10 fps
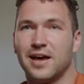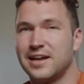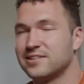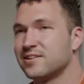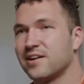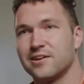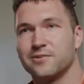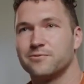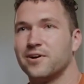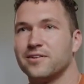And it's not their
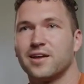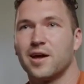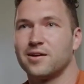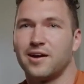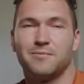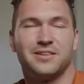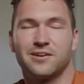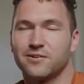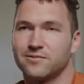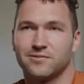fault. I mean,
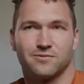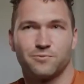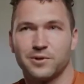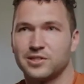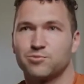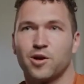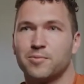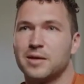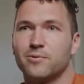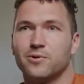they're really smart
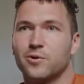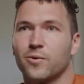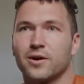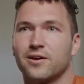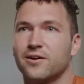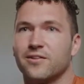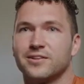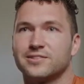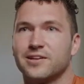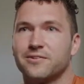people who are working on all
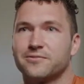this stuff.